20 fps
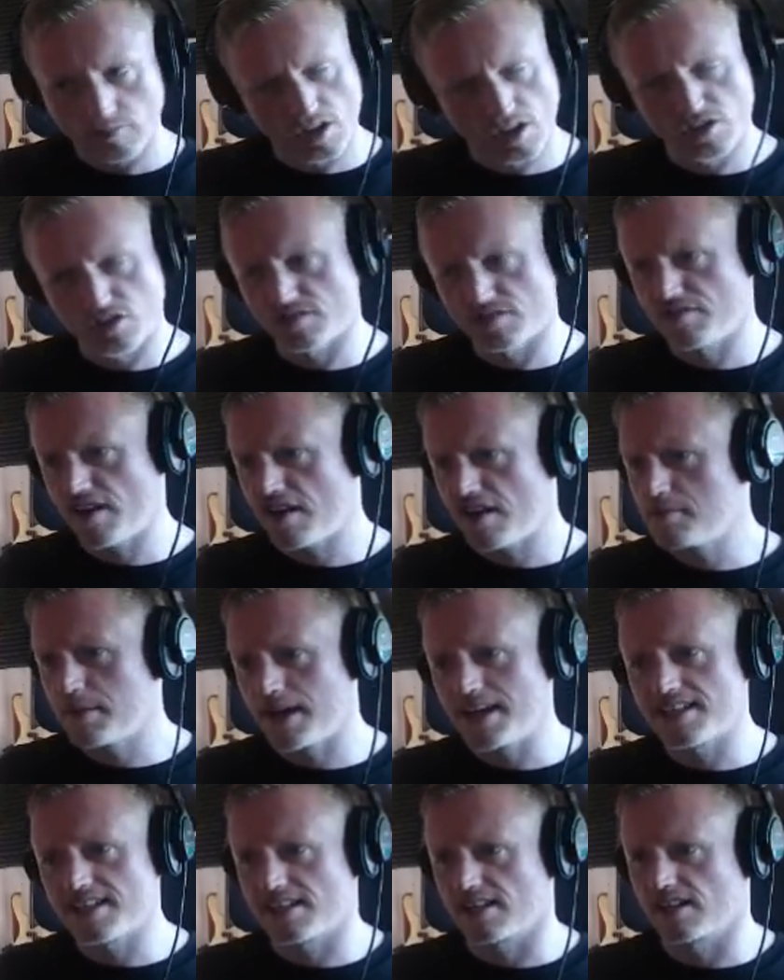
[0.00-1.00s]
It's just very
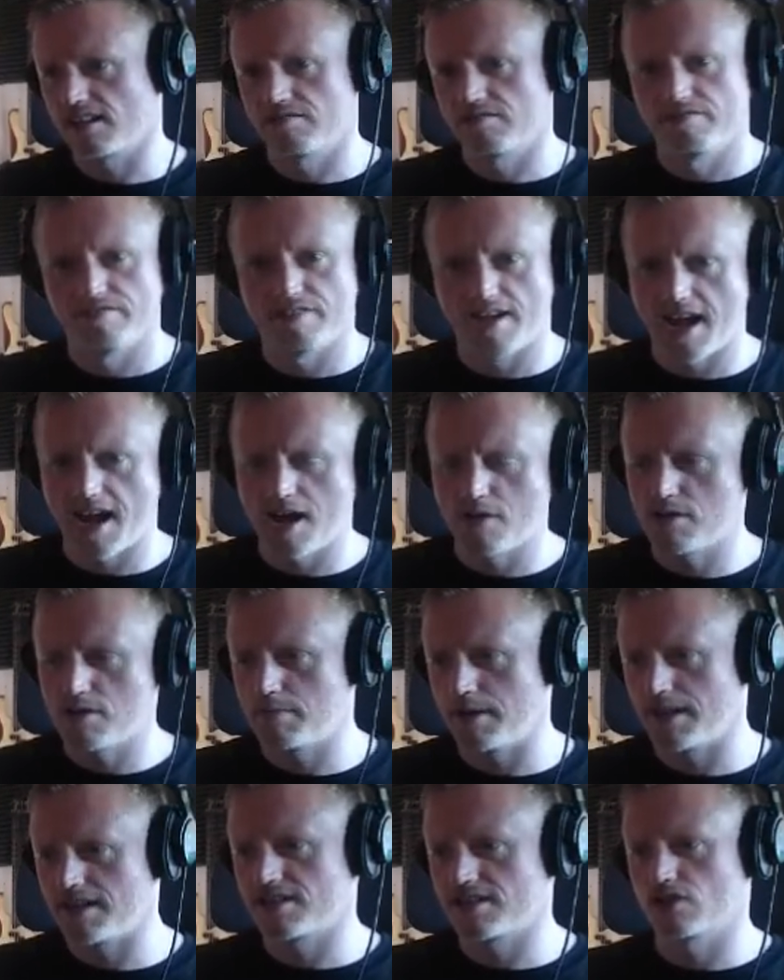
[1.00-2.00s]
basic.
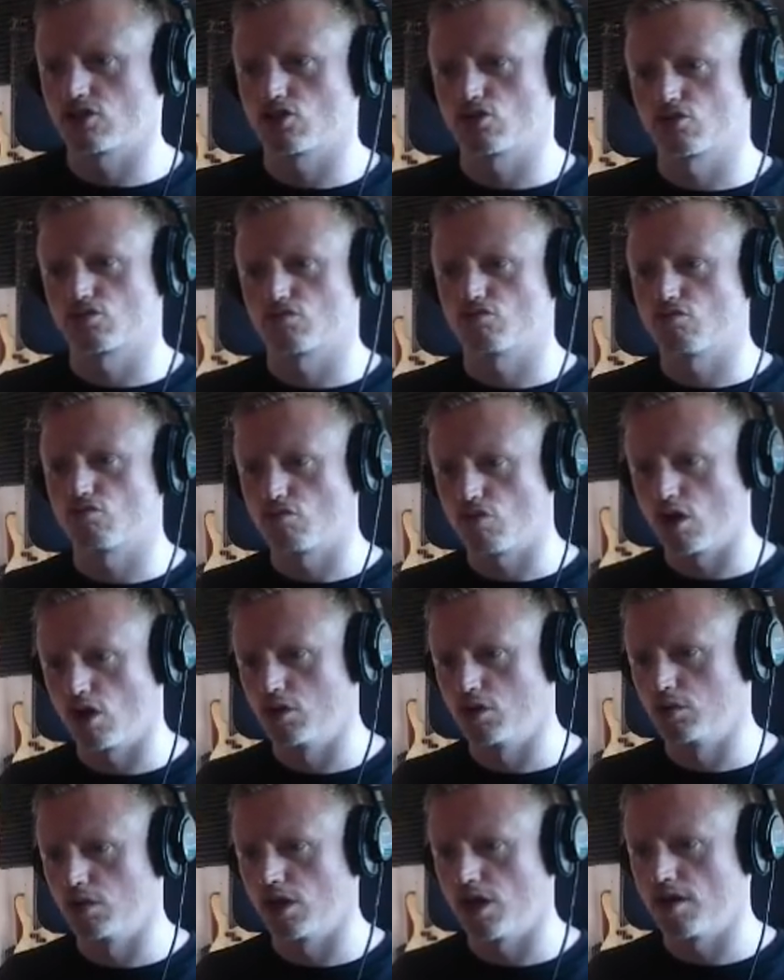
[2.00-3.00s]
Just
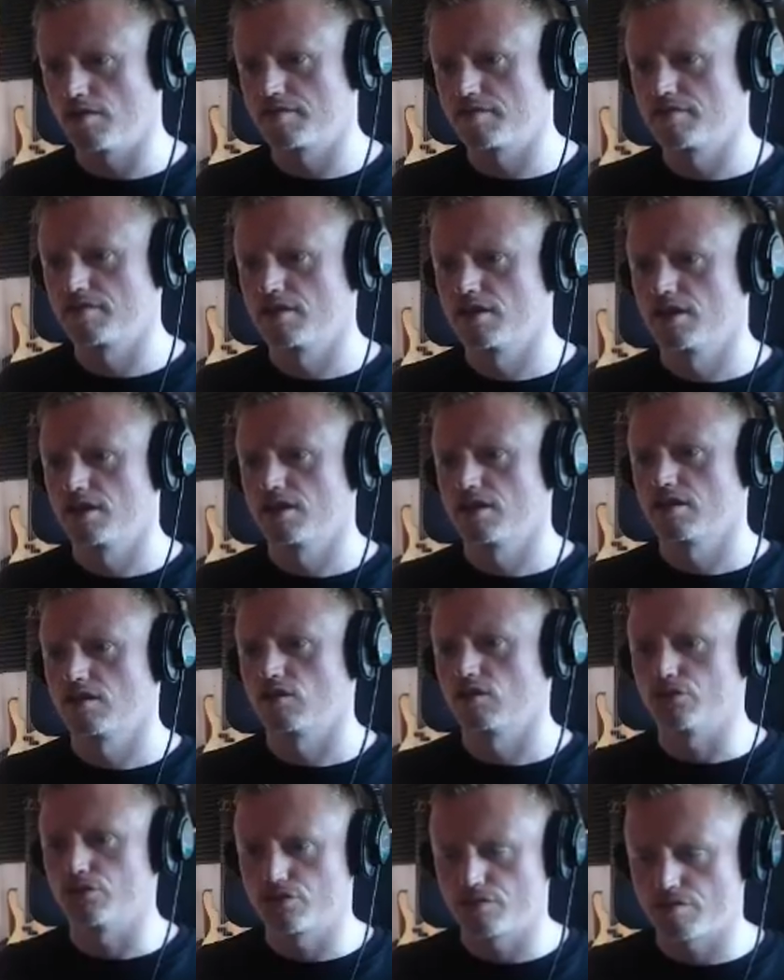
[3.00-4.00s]
roll off
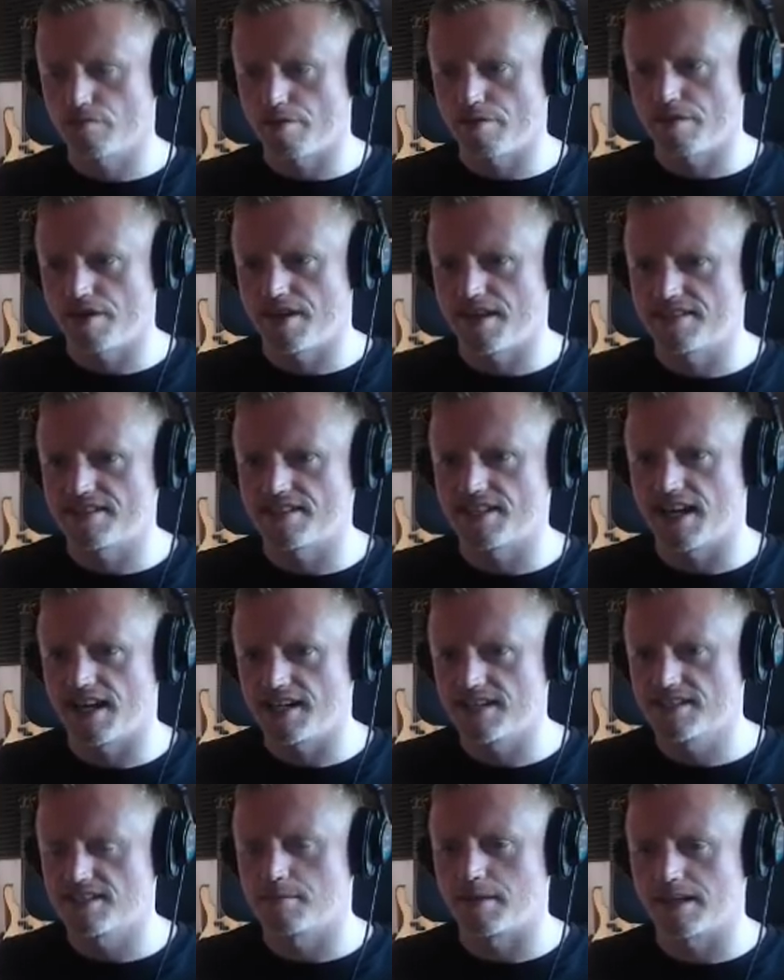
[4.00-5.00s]

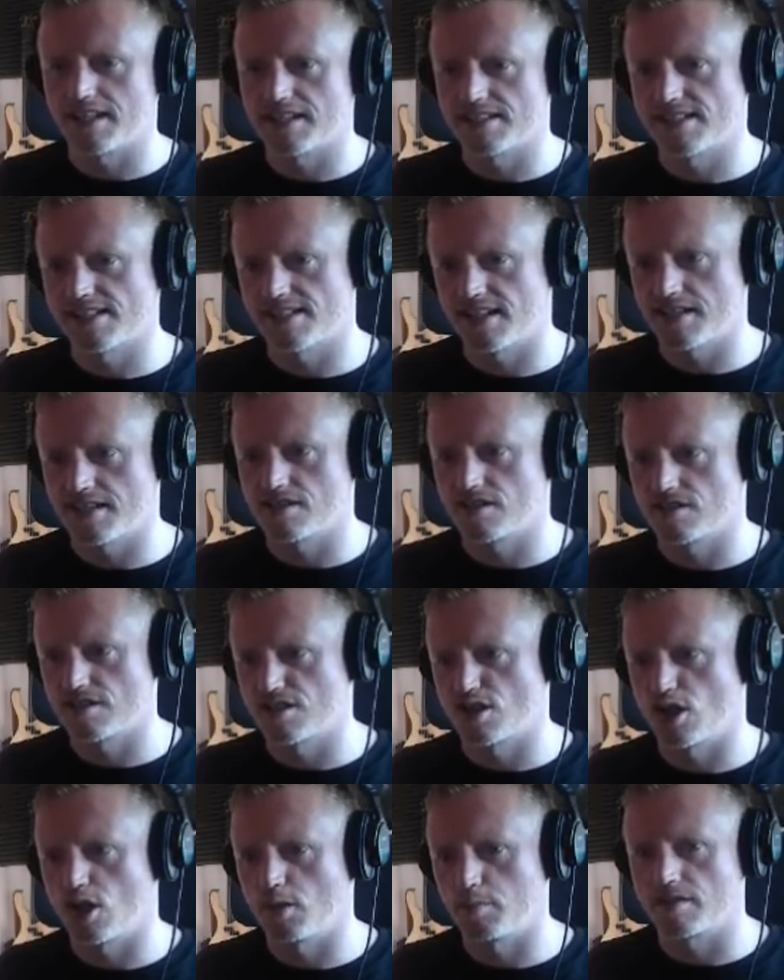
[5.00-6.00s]
138 to make it sit on
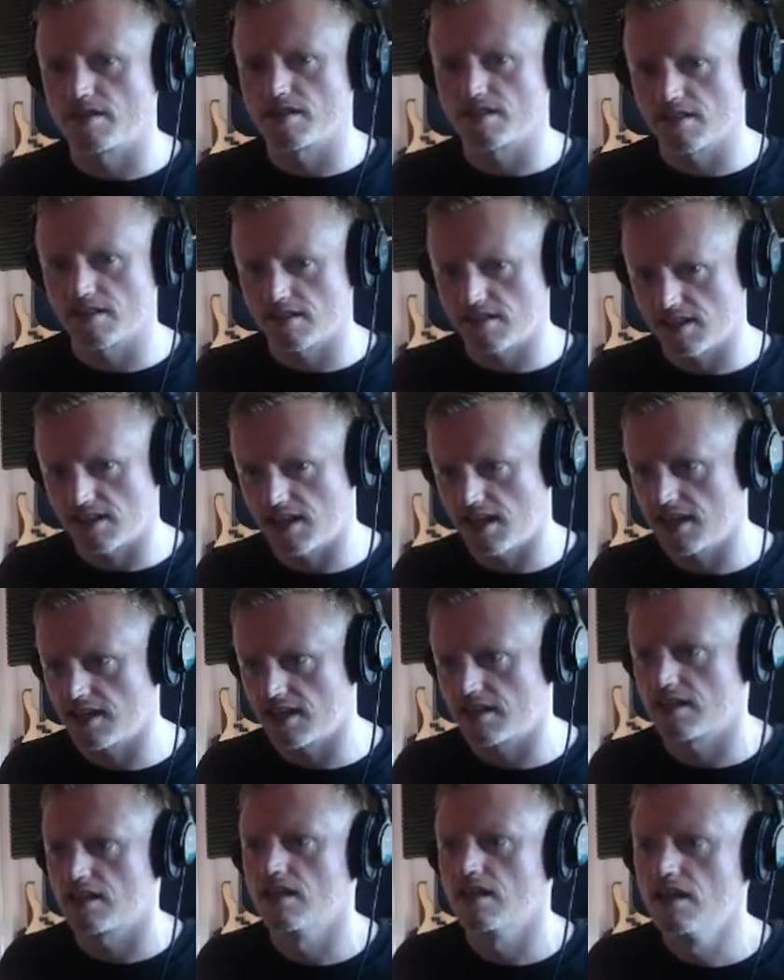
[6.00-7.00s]
top of the
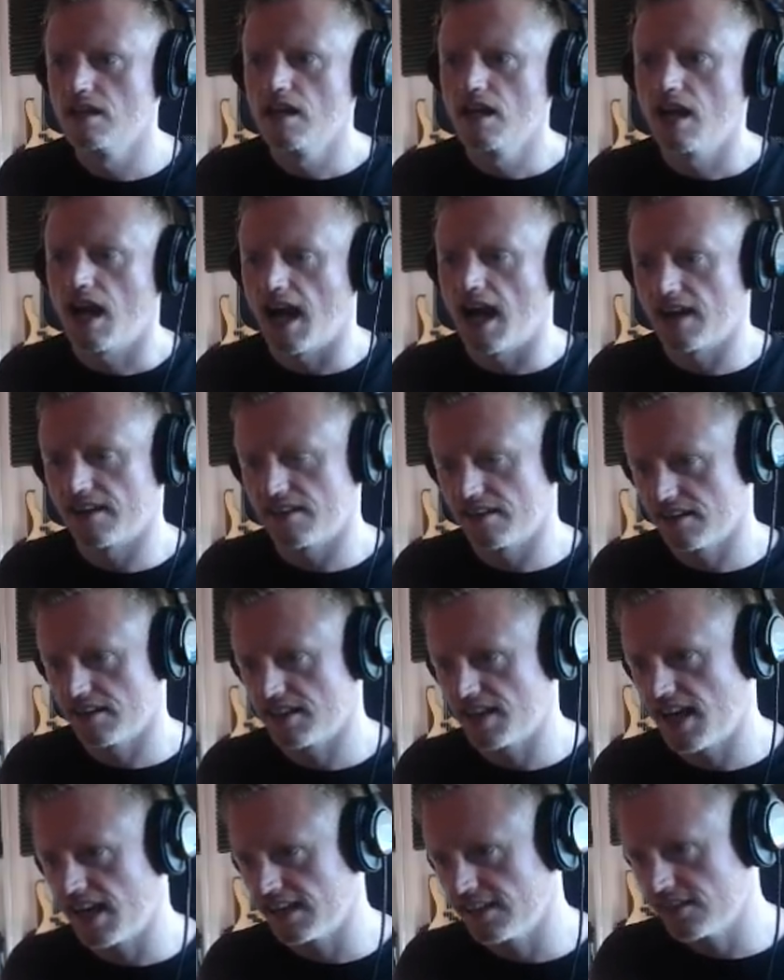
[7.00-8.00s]
kick. And
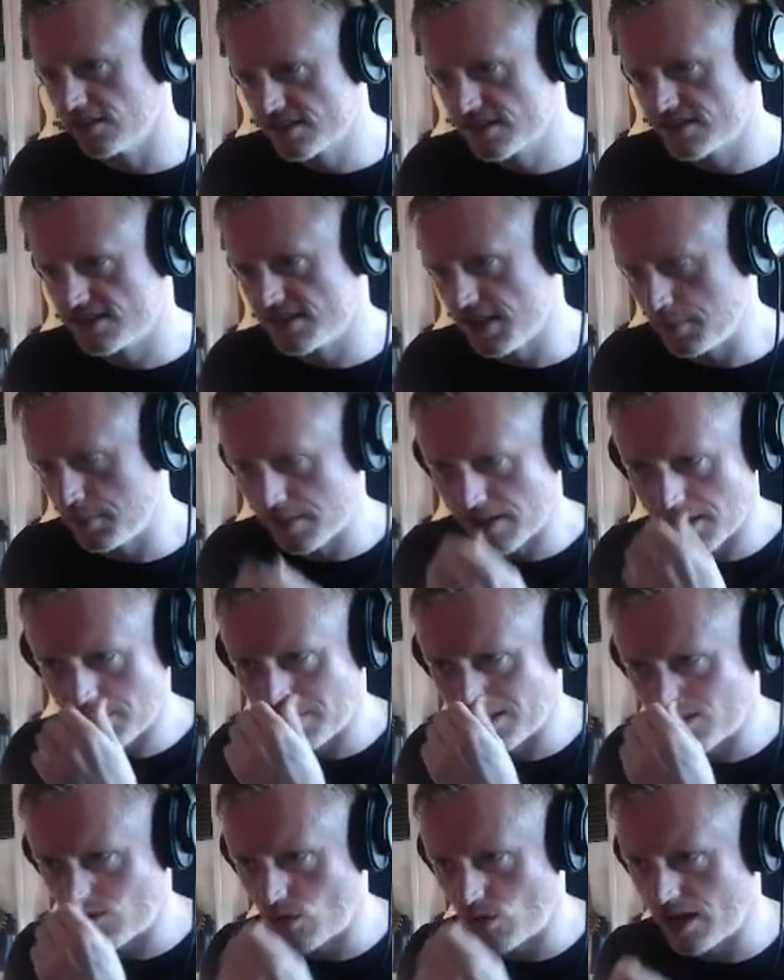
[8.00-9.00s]
yeah, a little dip in the
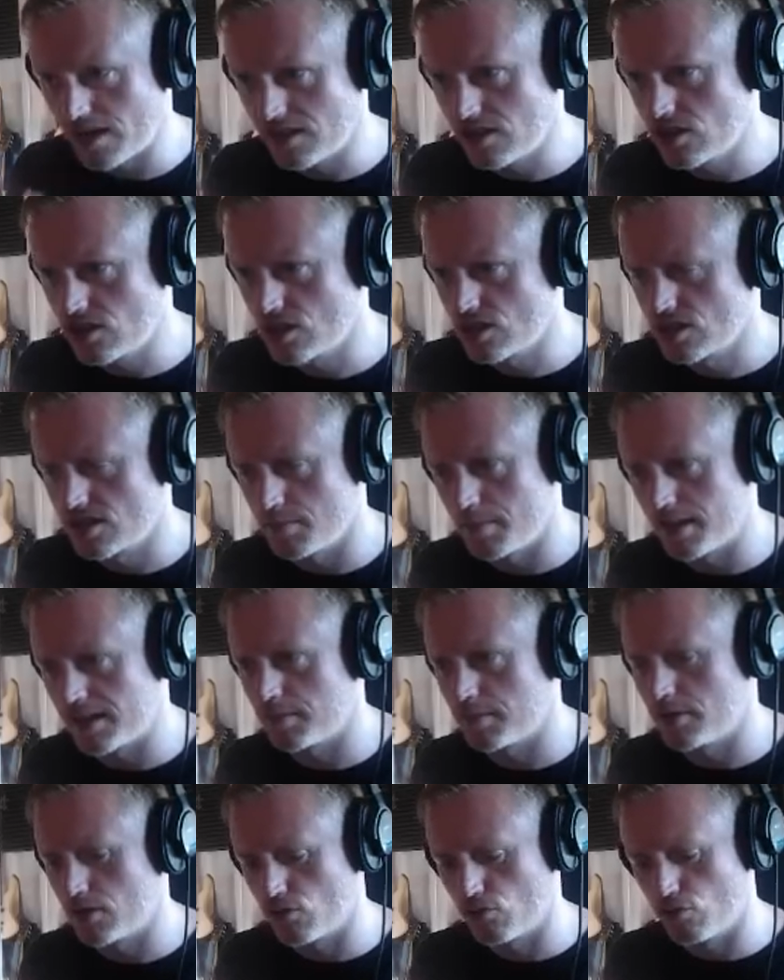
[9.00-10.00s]
mid-range to make
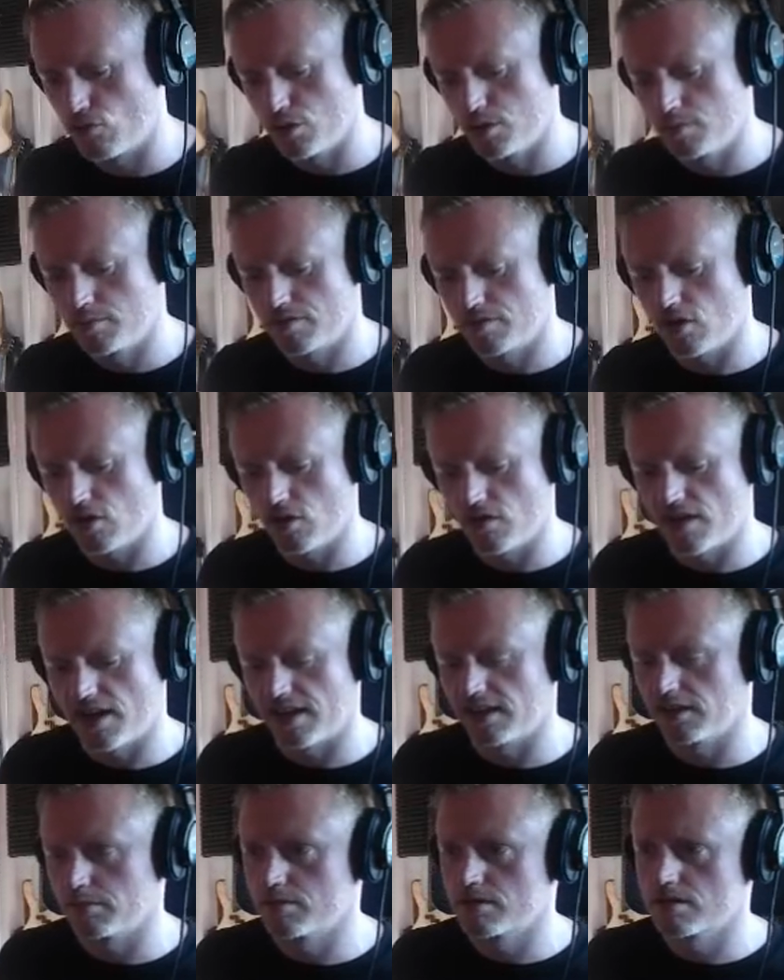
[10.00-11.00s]
a bit of room for other
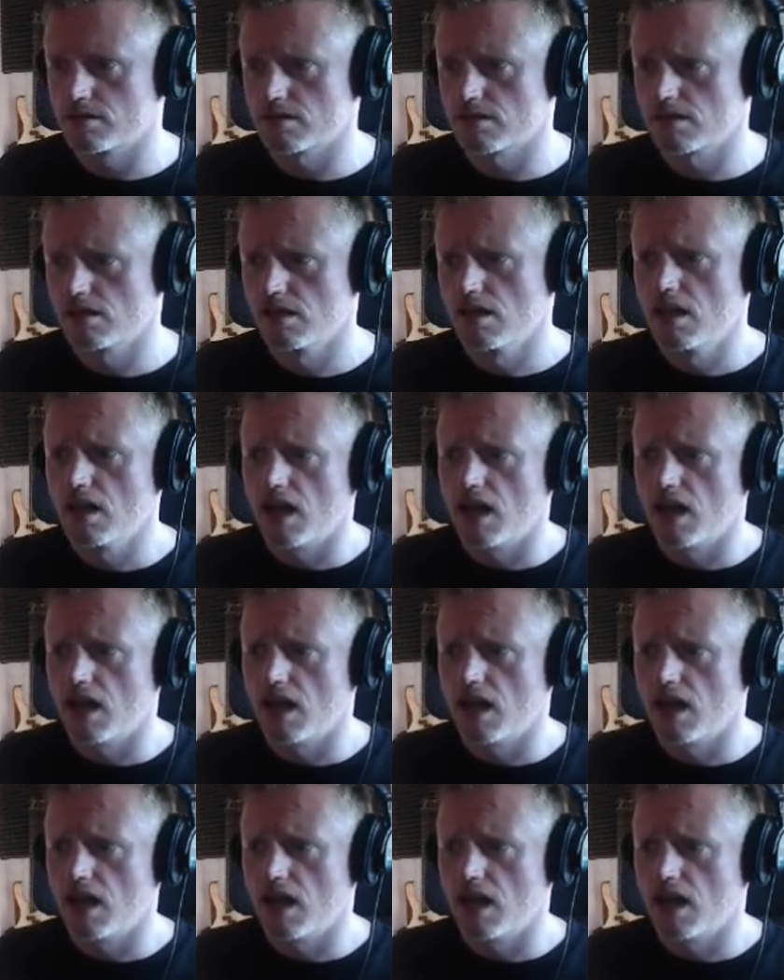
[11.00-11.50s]
elements.